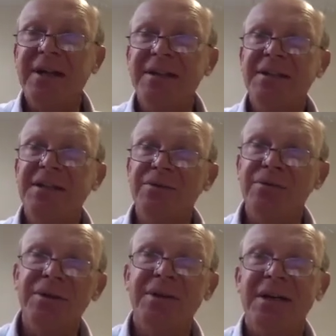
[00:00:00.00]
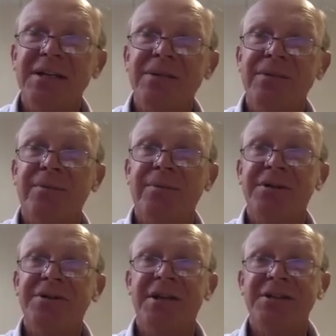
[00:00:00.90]
and disorganized thought
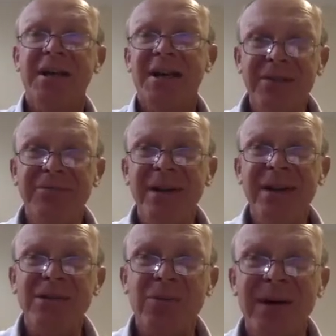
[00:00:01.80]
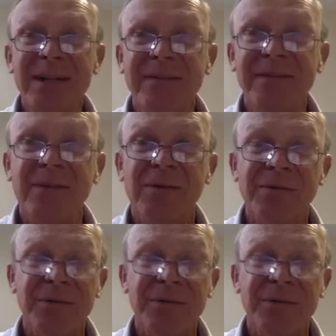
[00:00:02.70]
process, it really is quite difficult to